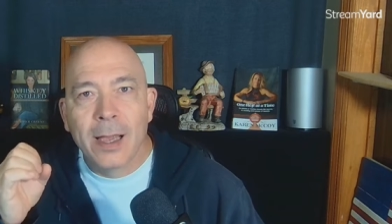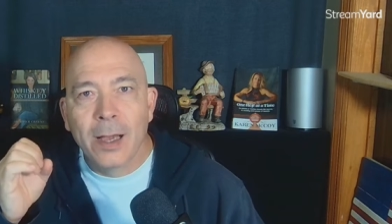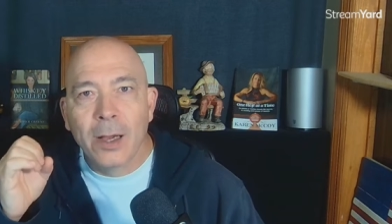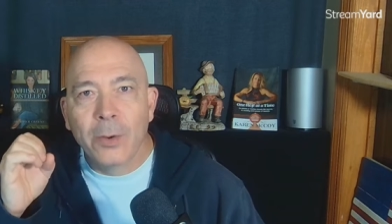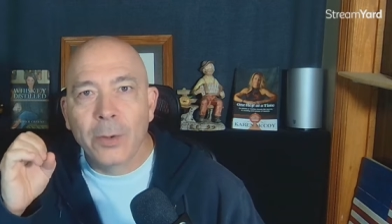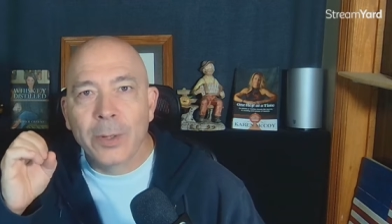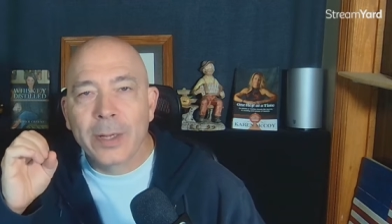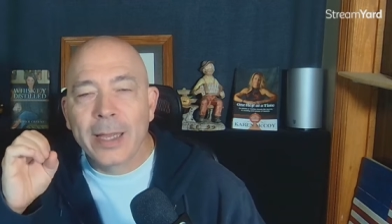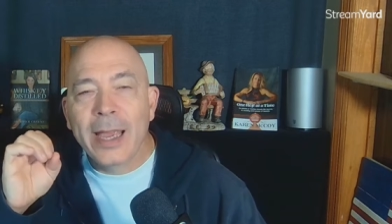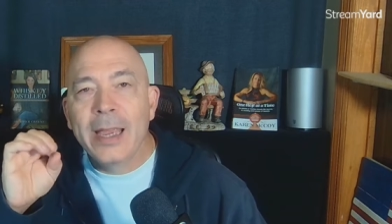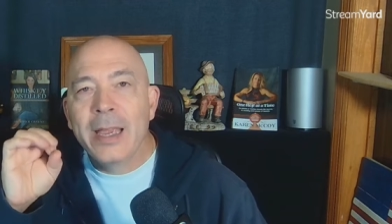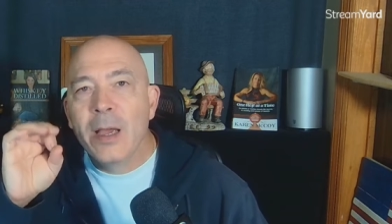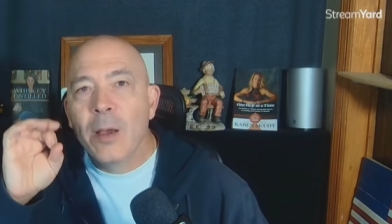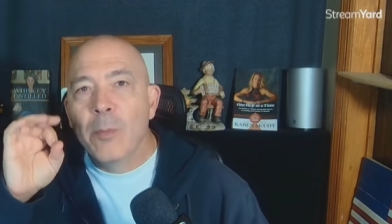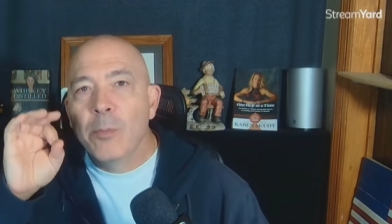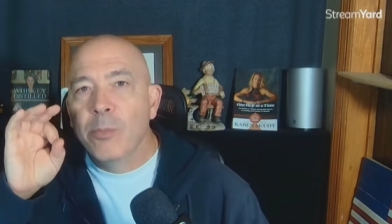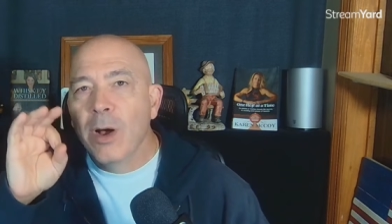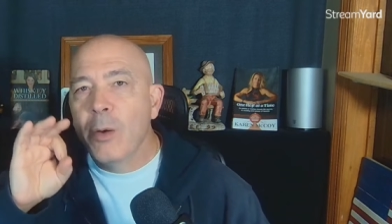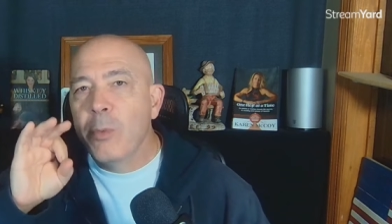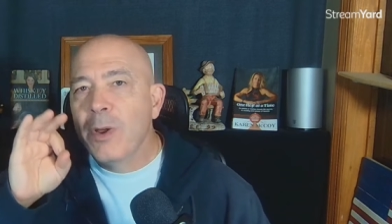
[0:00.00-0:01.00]
Okay?
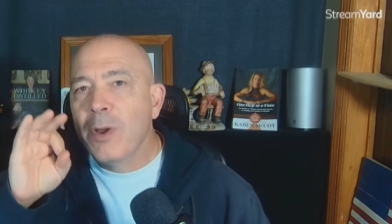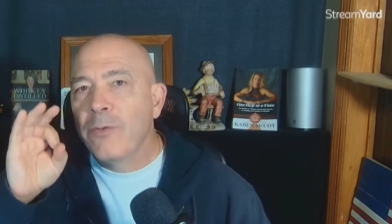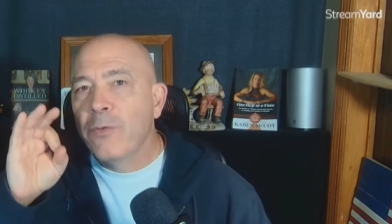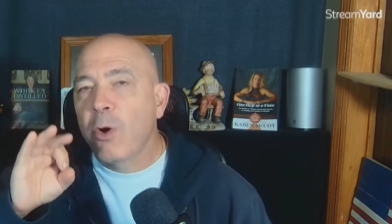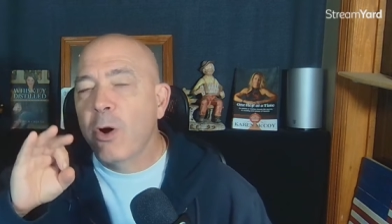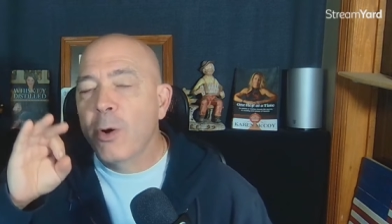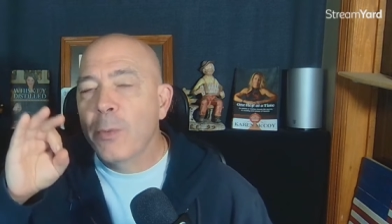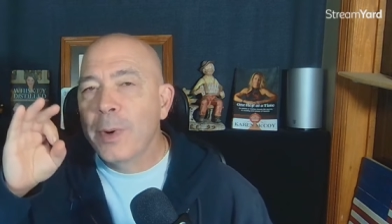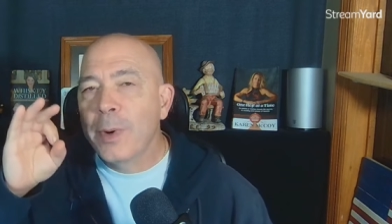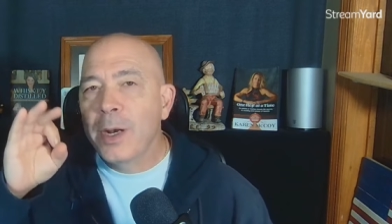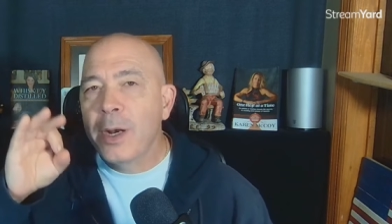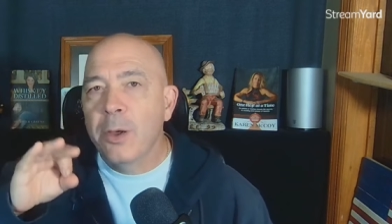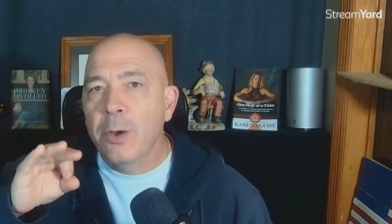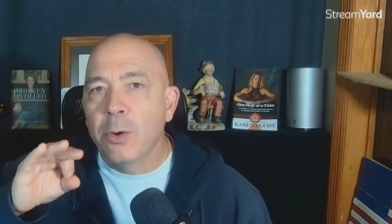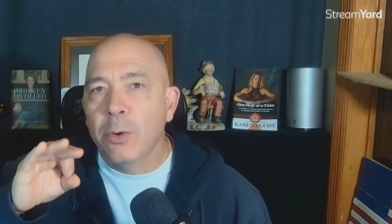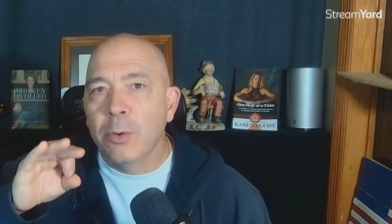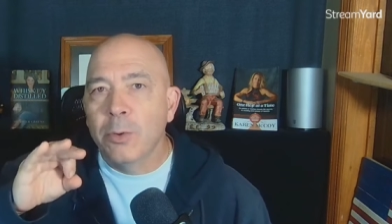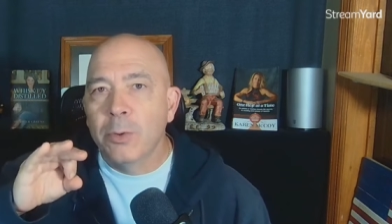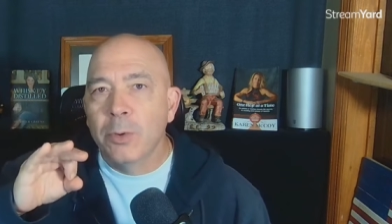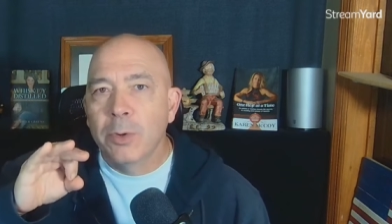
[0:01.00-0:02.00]
But before we
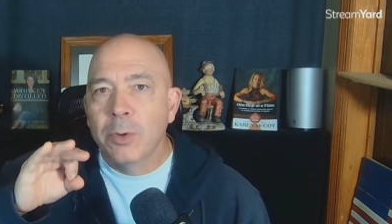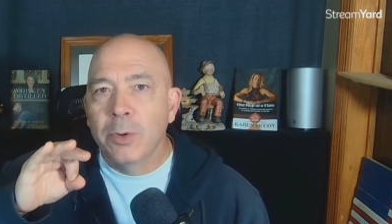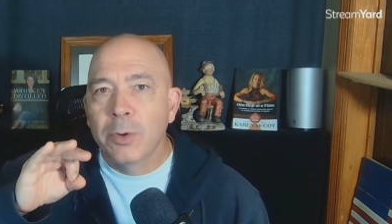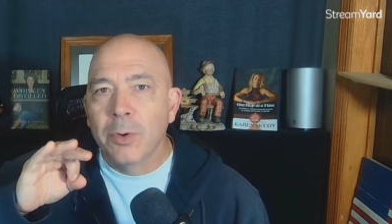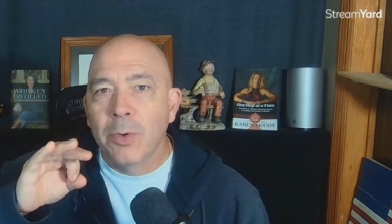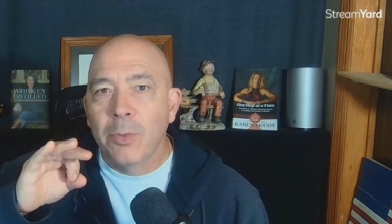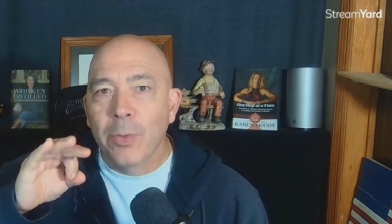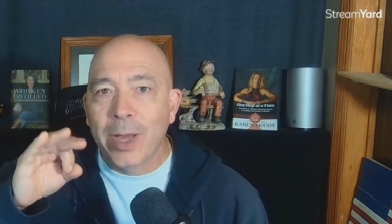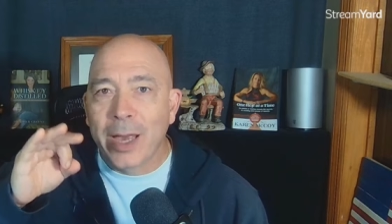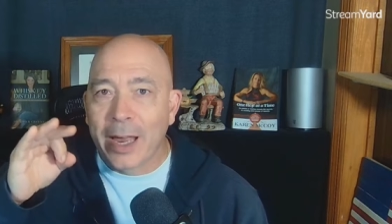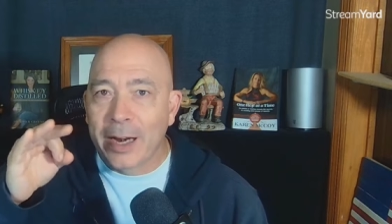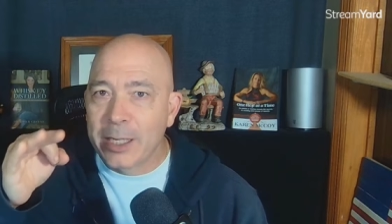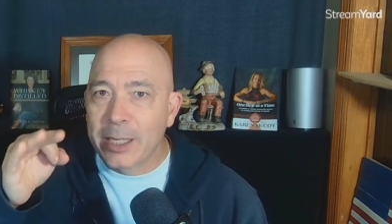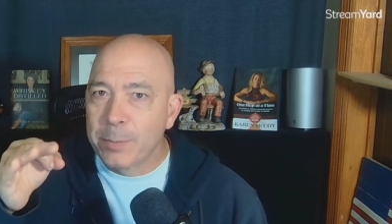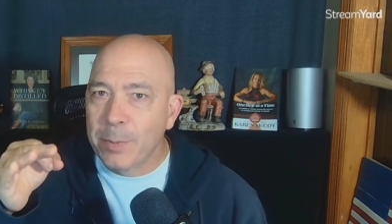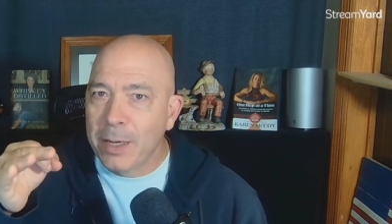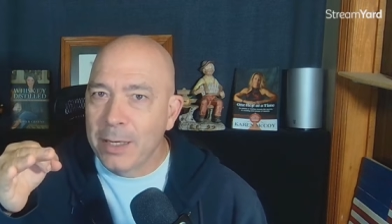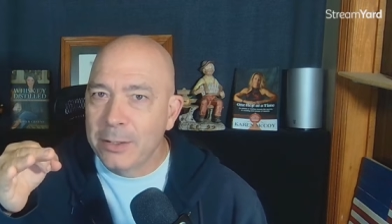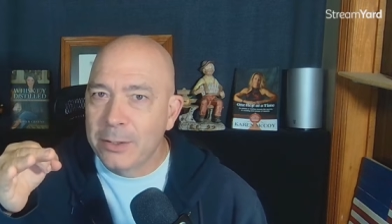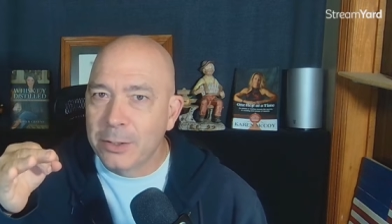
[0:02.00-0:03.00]
do, we got a
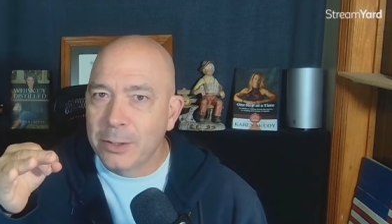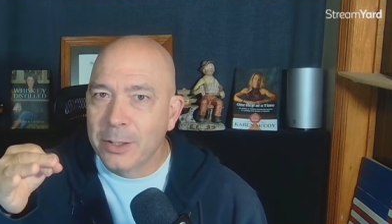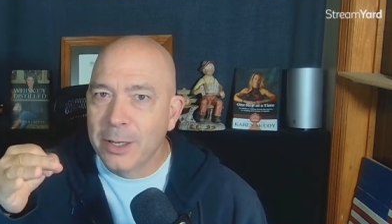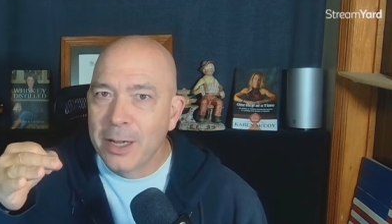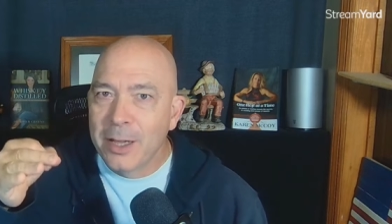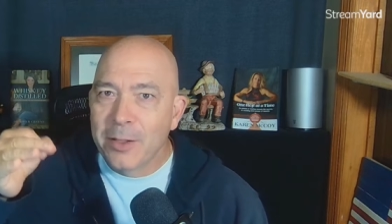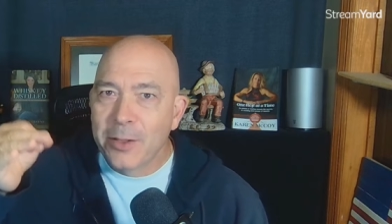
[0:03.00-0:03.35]
sponsor.